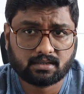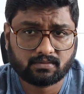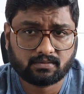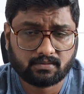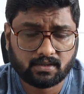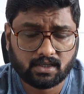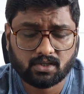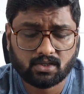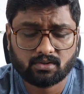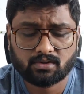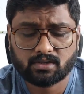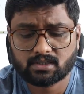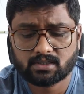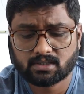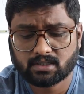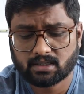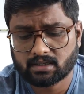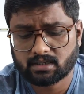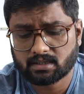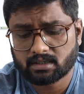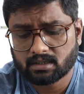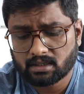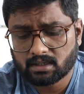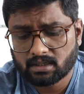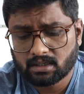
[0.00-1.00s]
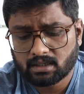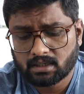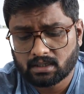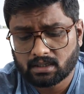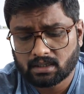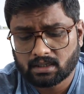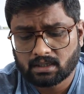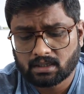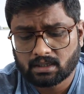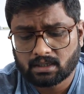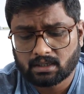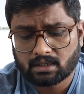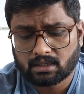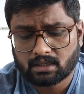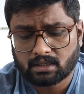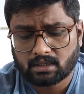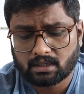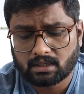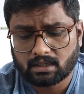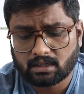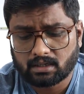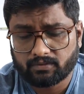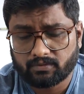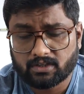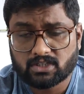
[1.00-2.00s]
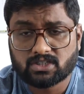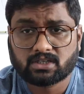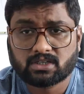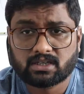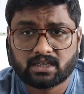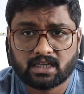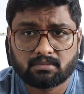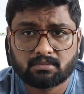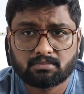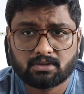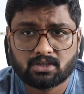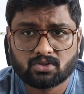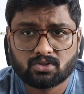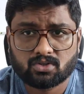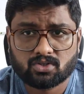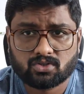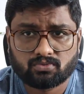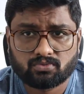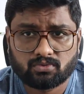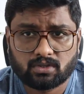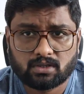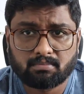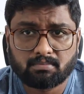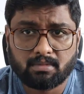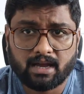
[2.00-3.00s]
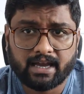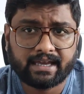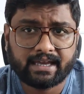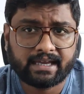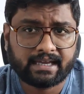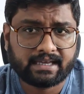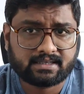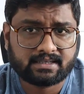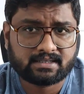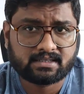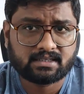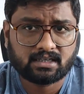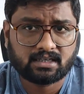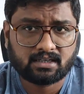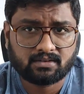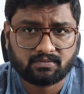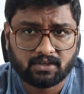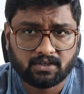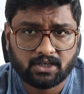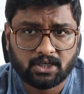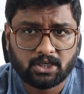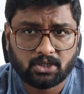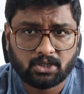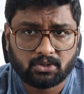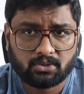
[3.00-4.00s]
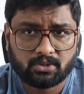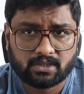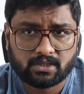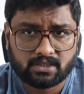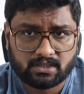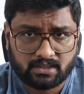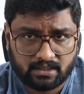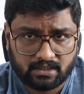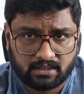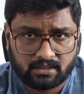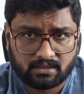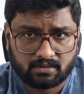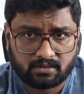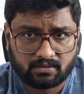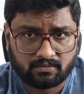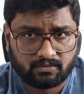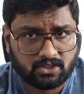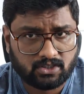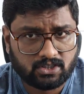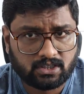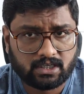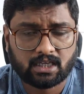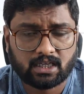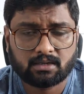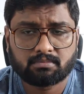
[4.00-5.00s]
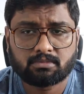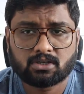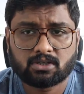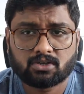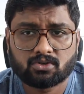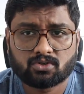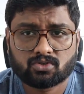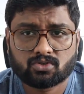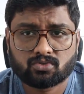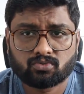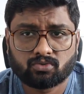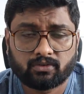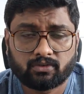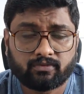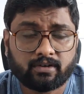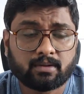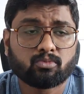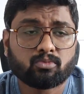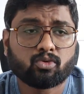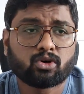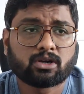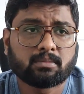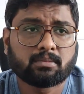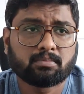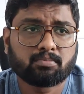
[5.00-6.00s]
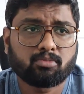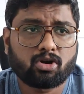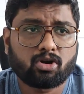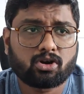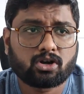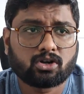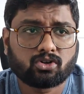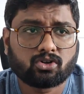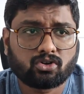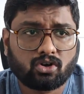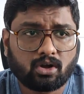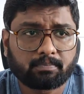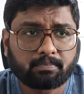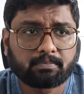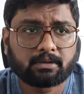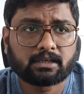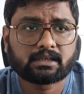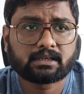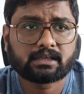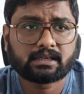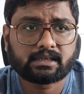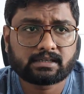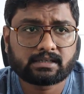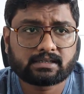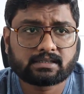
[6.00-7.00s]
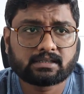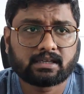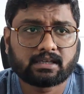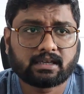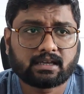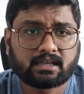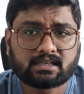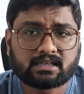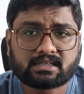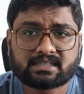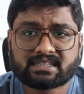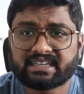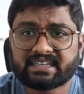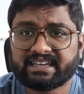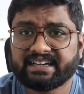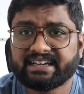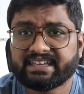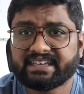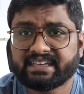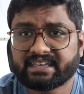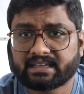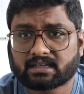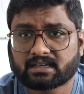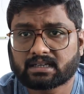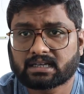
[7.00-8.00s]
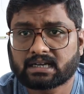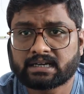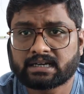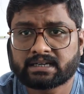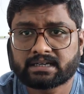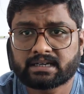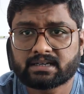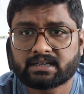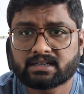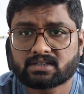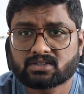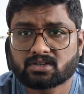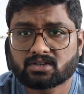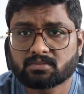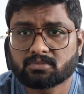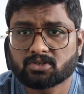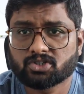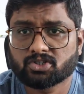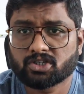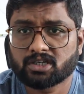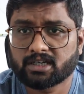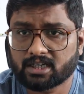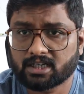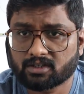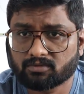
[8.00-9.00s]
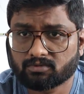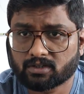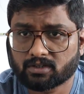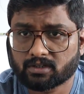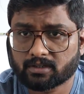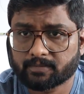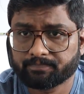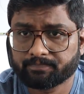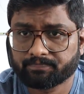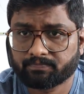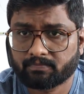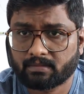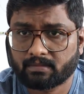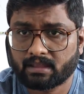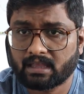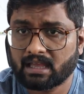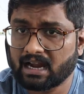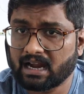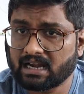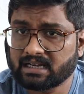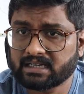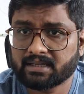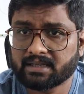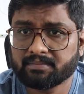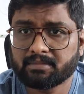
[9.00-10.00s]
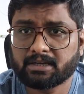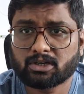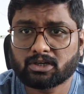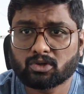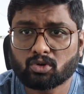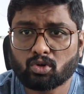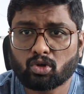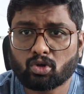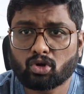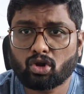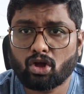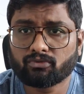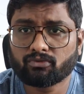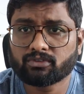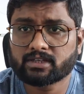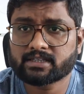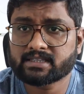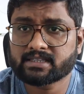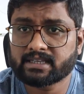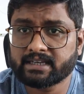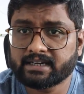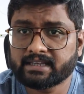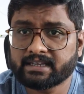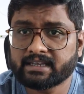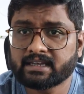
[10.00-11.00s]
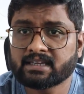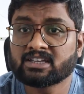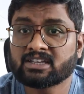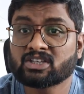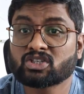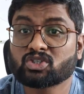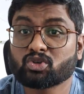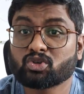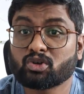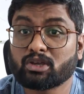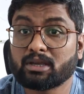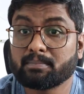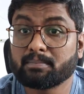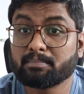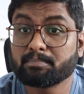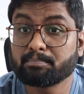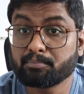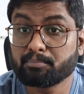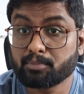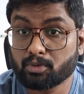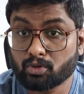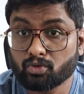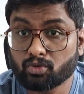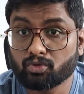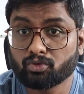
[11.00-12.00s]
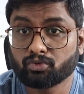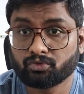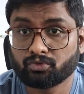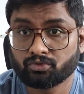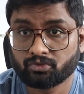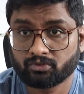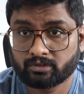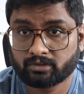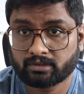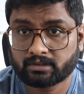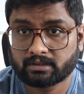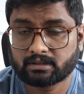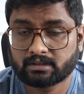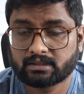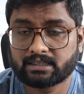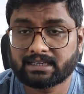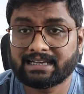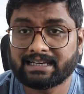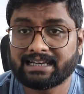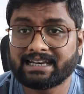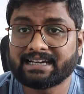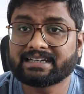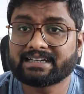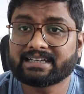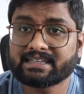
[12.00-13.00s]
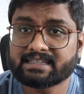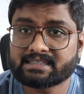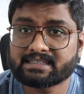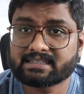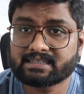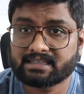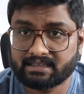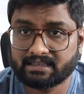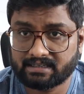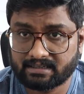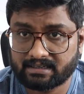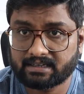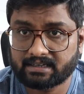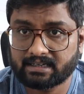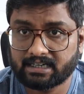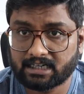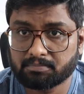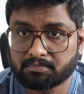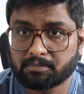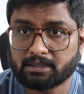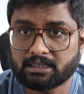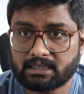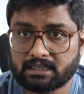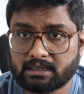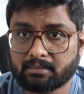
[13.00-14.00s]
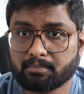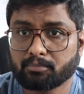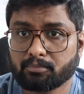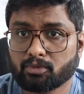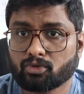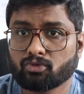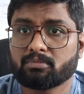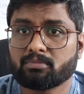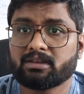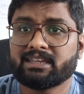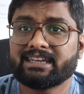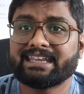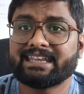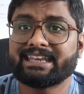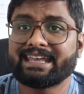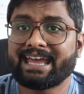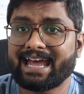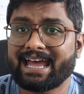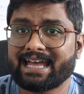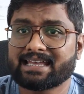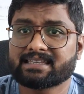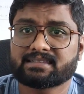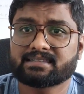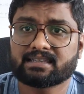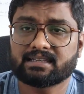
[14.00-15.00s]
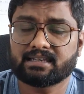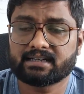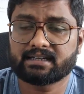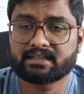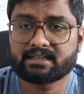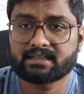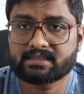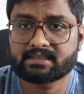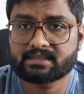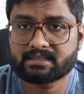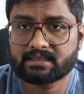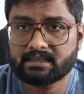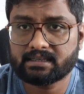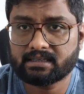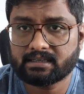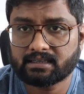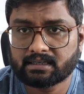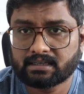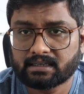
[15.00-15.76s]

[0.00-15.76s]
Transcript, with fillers: video is there, uh, which can be useful. My S D N video is there, which can be useful. One more important topic is there is C D N, content distribution network. Ultimate goal of the C D N is to improve the latency. It means improve mean enhance the latency.